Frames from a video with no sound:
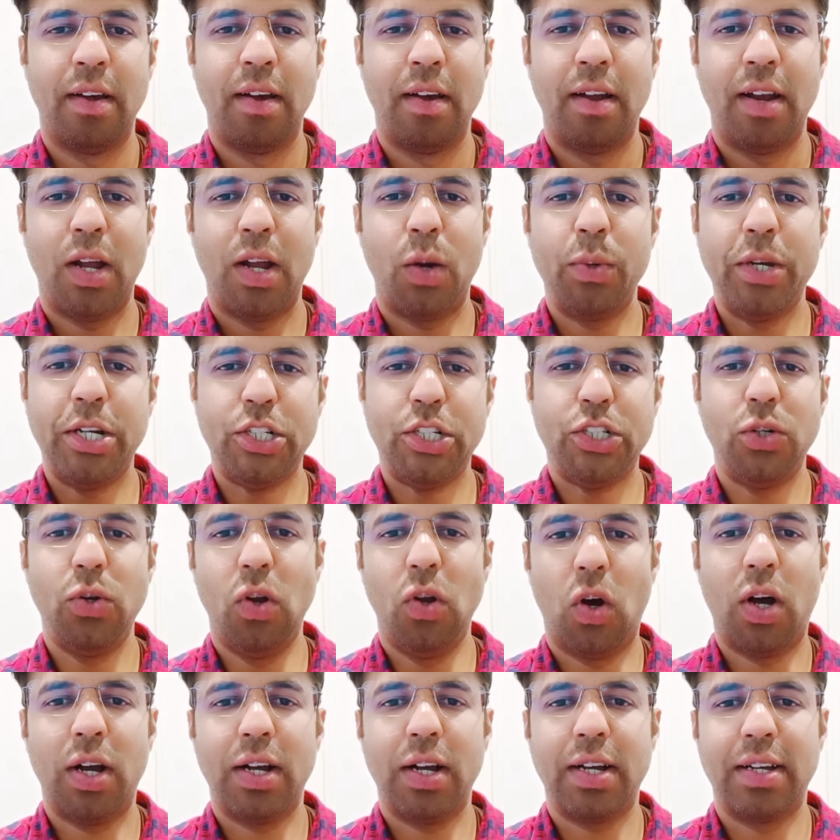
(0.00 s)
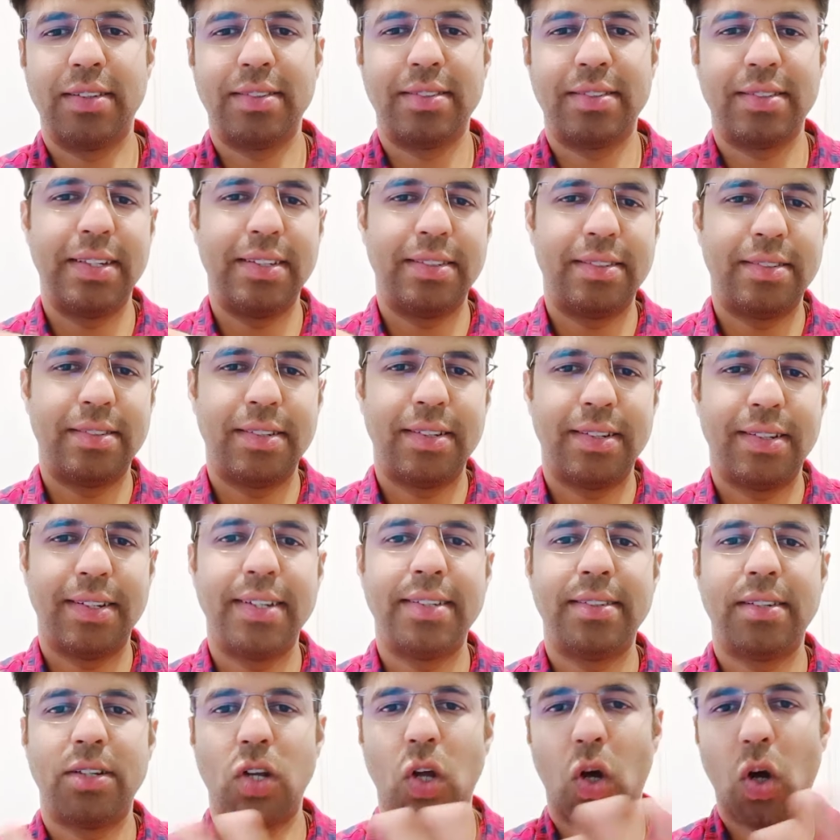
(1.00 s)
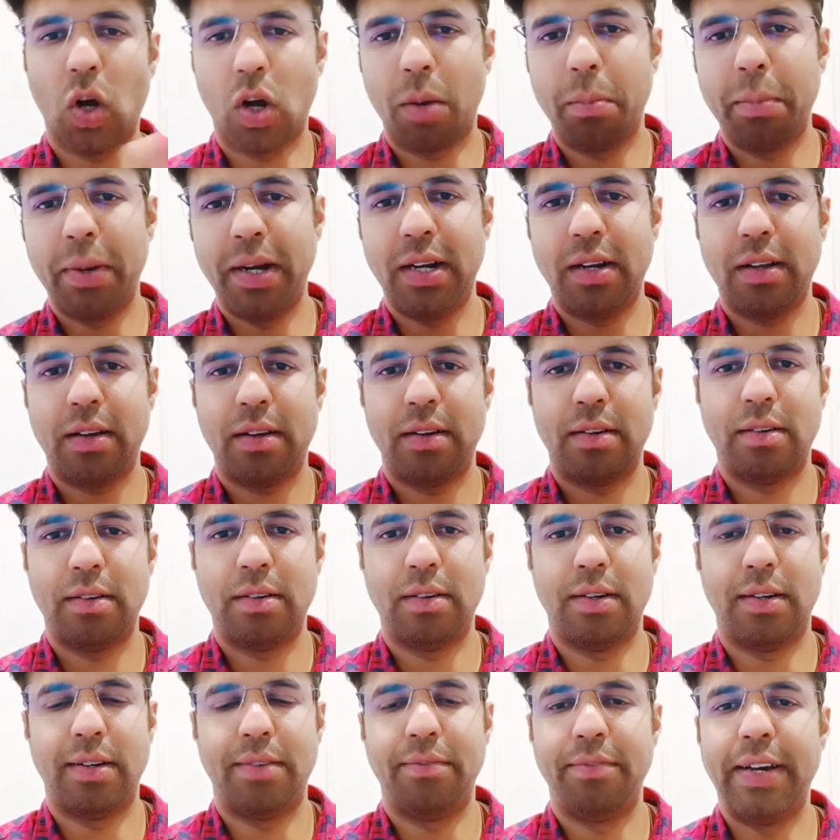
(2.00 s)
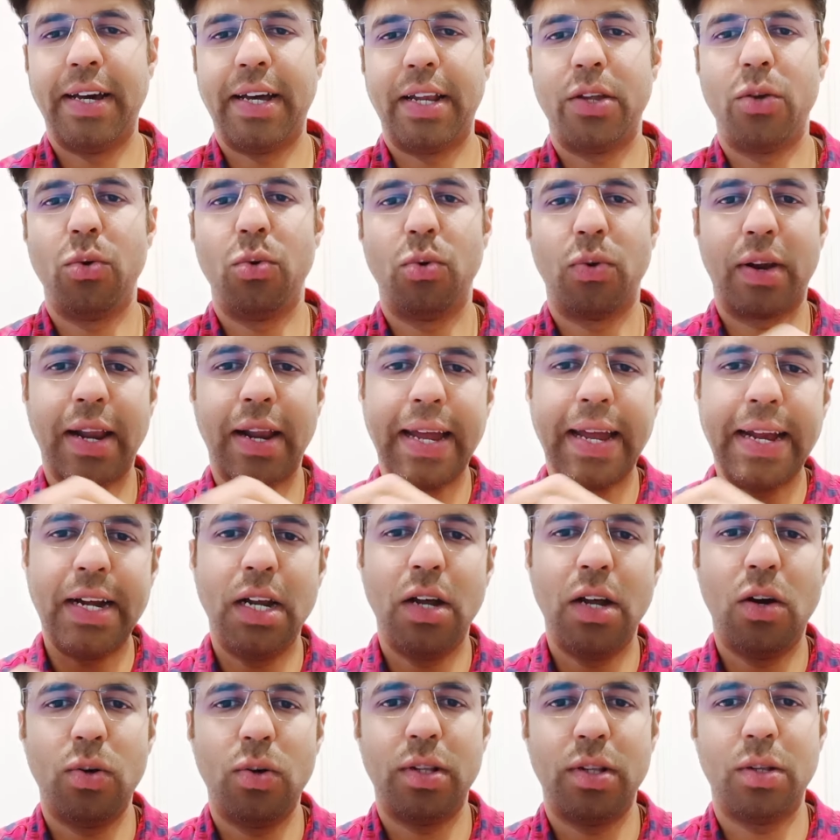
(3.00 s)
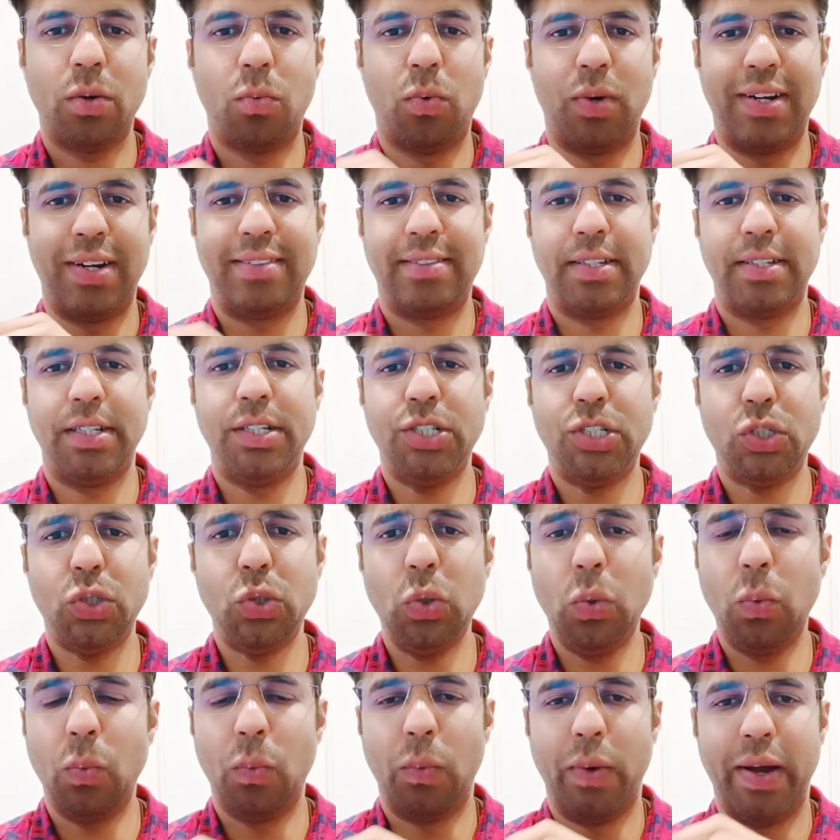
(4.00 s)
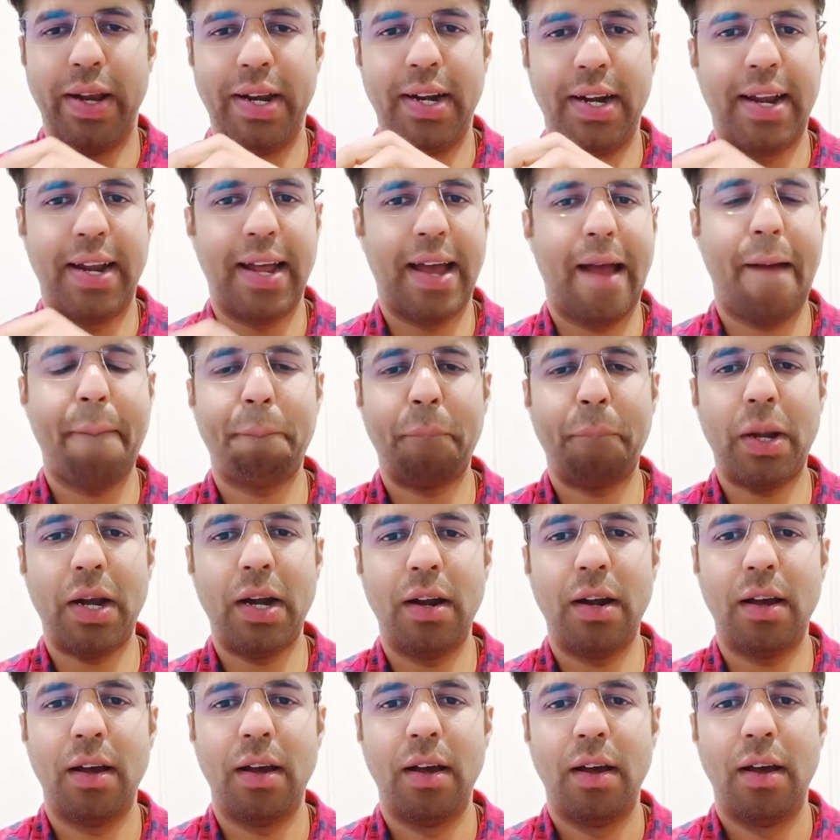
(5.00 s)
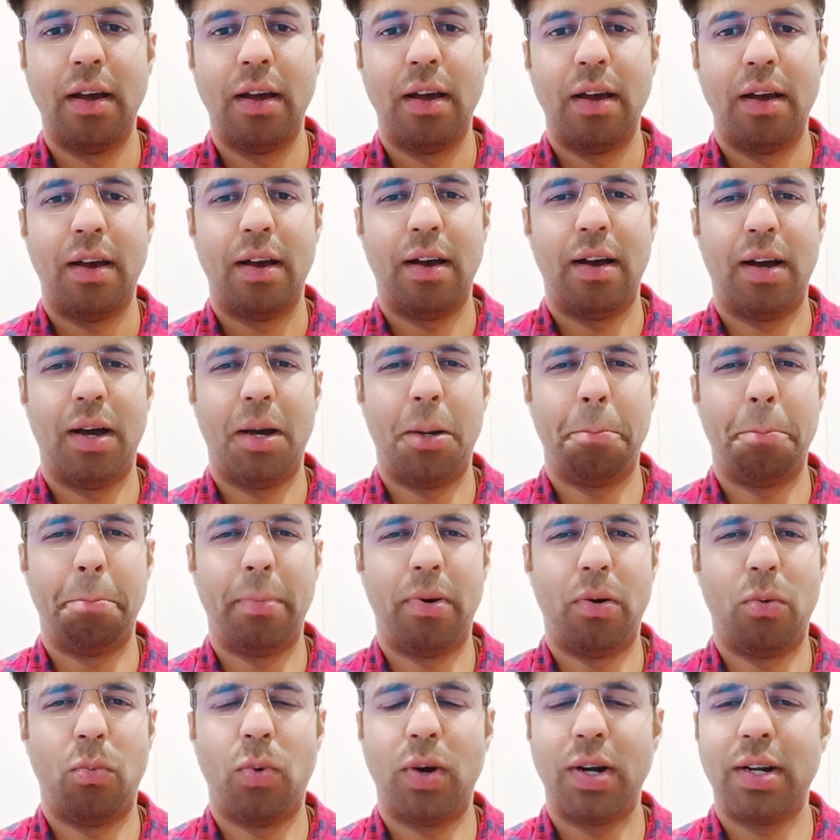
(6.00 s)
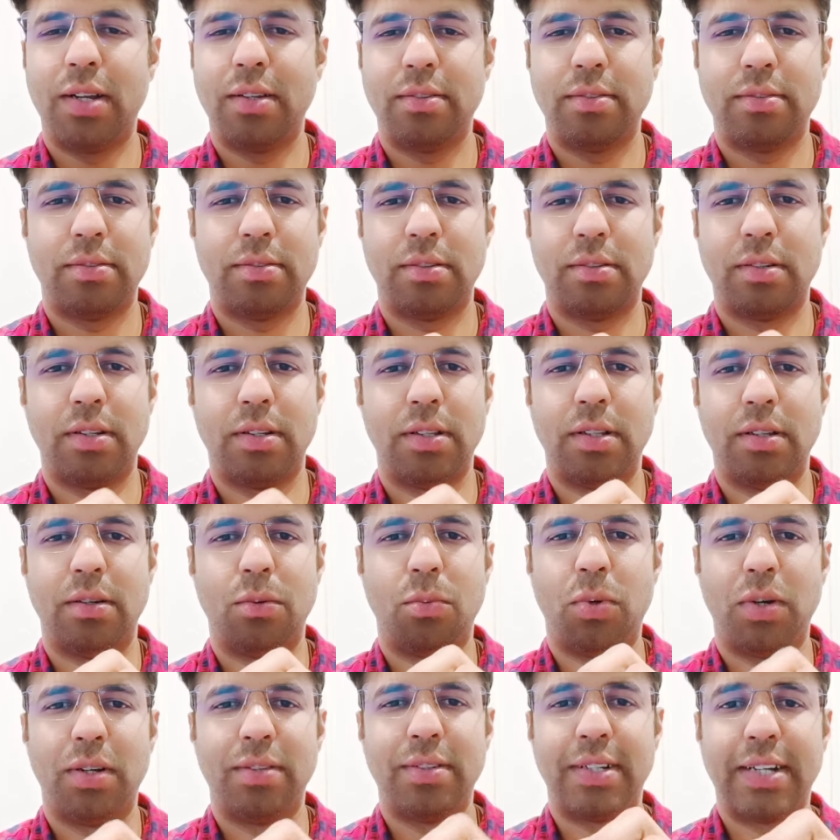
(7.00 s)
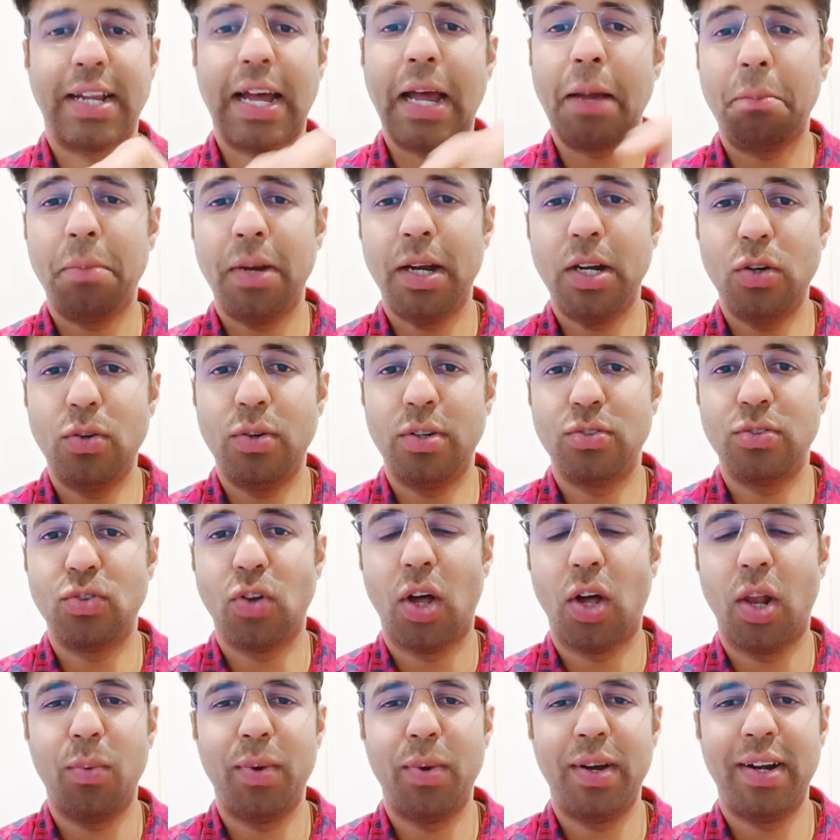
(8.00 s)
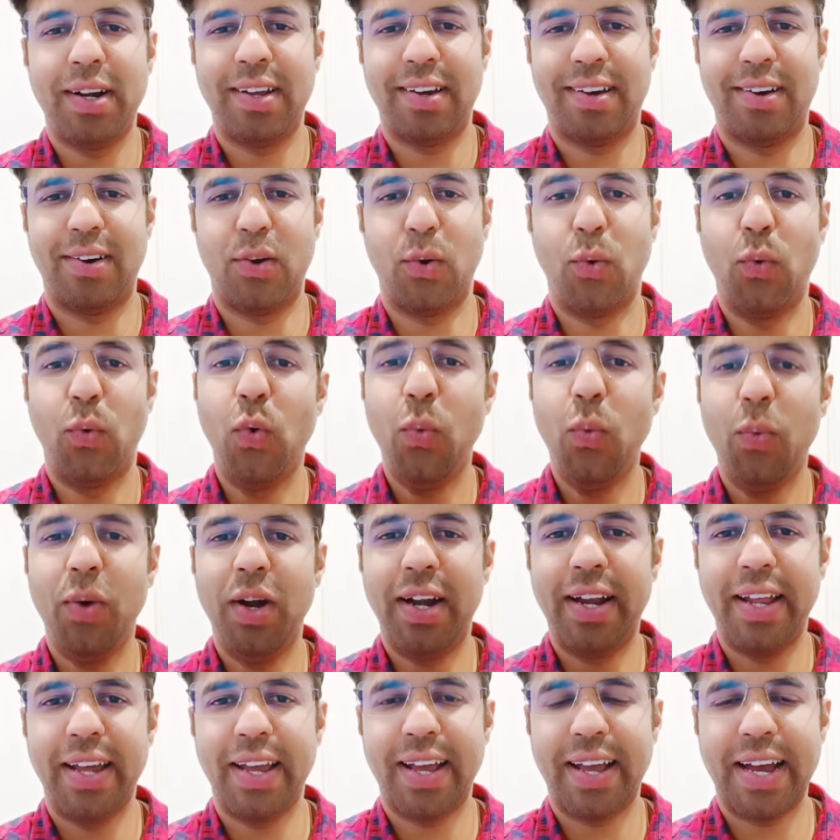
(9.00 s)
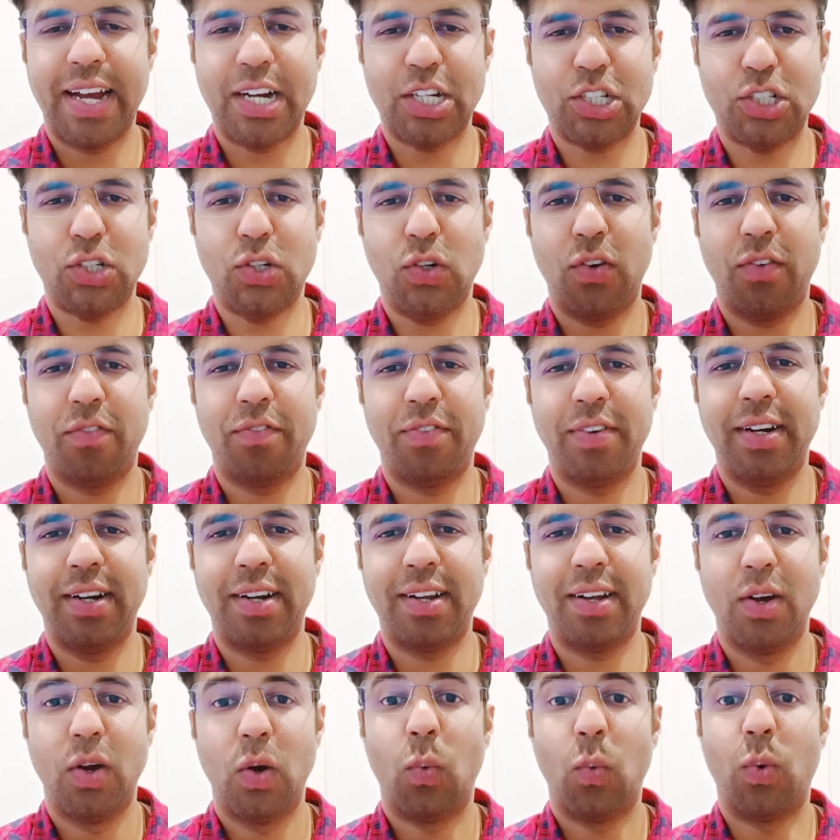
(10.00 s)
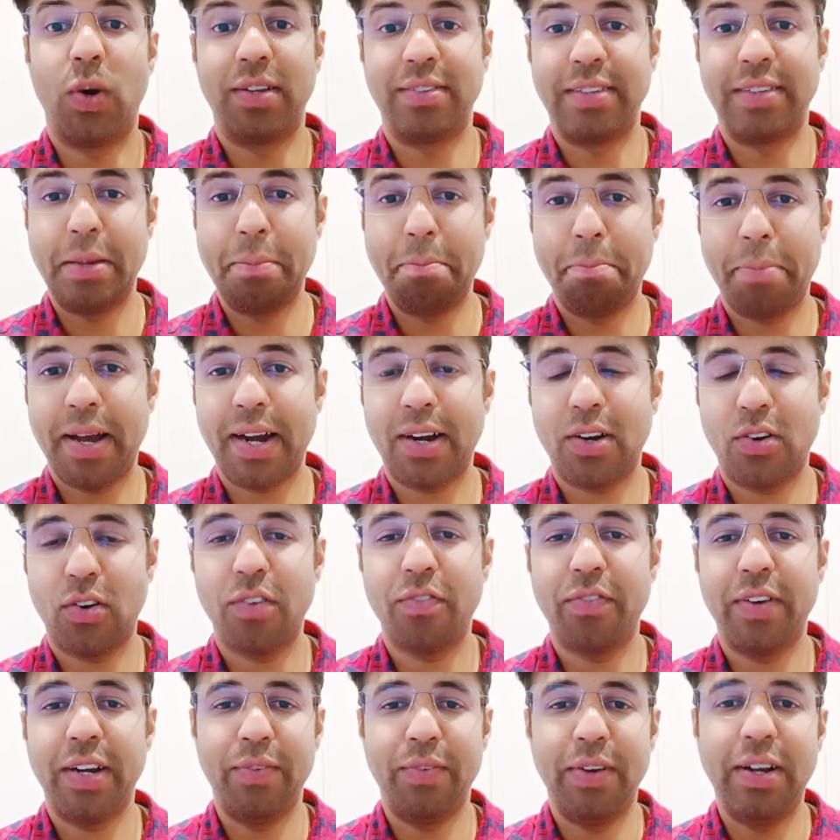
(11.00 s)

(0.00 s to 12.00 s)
Now, issue log is a document where you write down what is the issue, when it happened, what is the timeline to resolve it, or who will take action of it, what is the impact of it.